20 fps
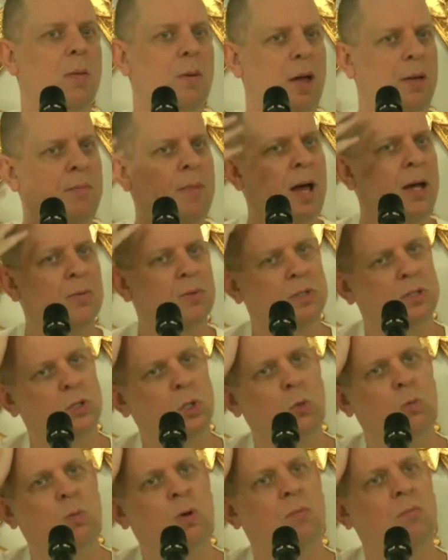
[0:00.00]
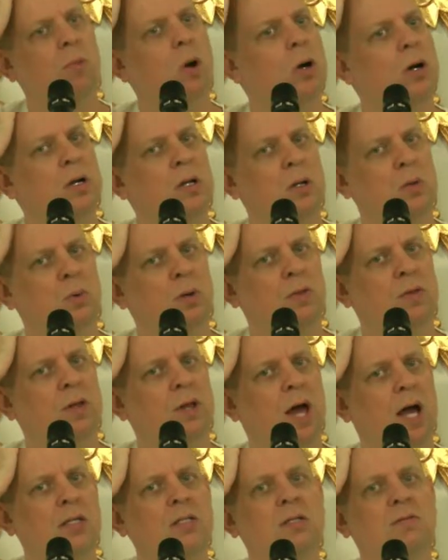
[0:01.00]
My mind was so bombarded with
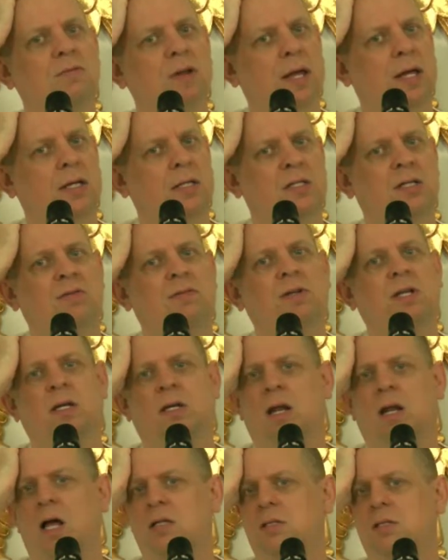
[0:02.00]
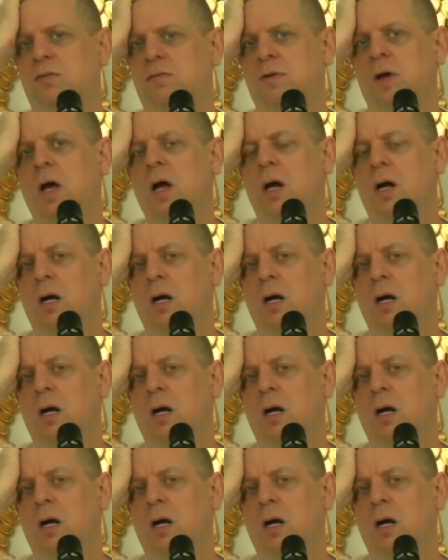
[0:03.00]
lots of negativity and lots of